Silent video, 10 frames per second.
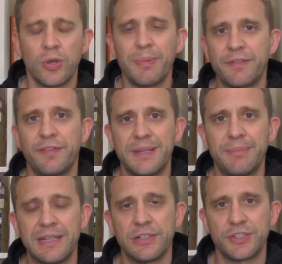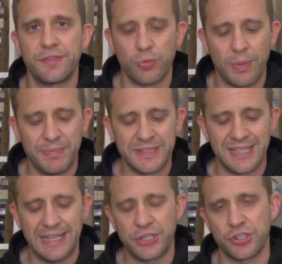about fundamentals of equipment
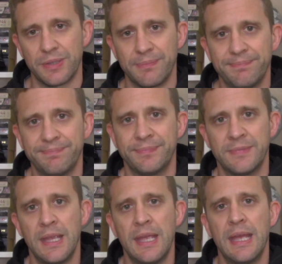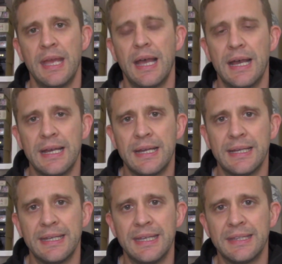selection,
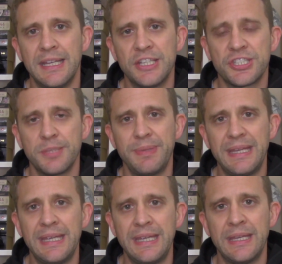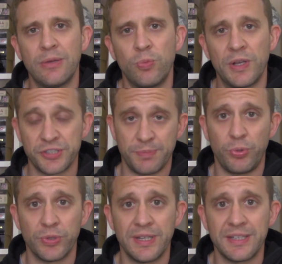It needs to be well
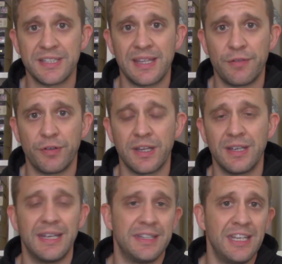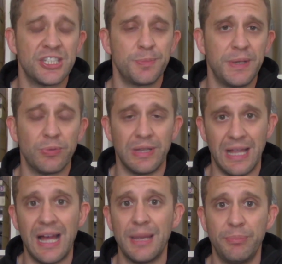supported in South Africa. It needs to be
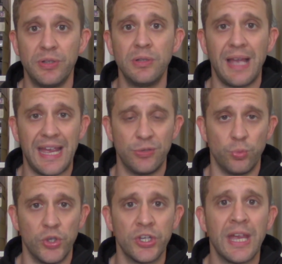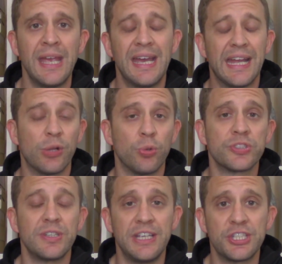reliable and work, and it
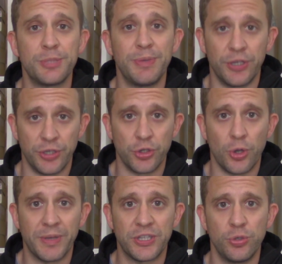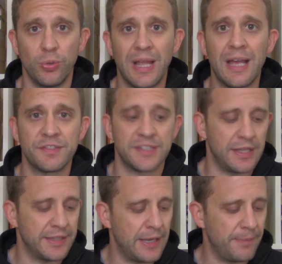also needs to be ergonomic to your
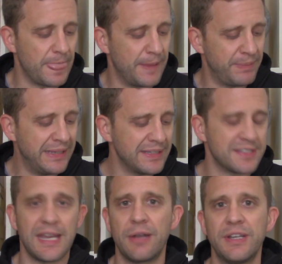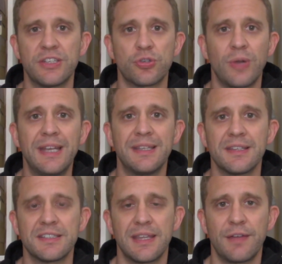lifestyle. Now, Appendix carry is great in
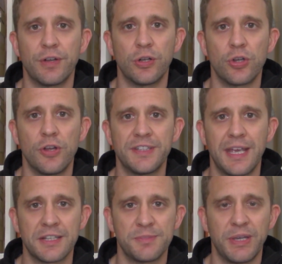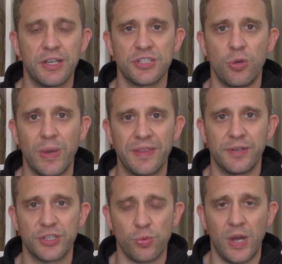the South African context because our weather
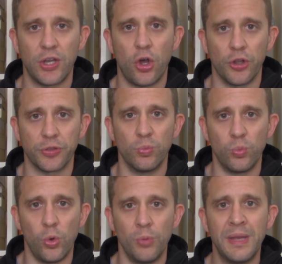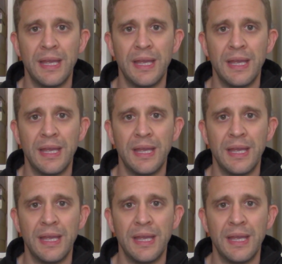is quite hot and warm,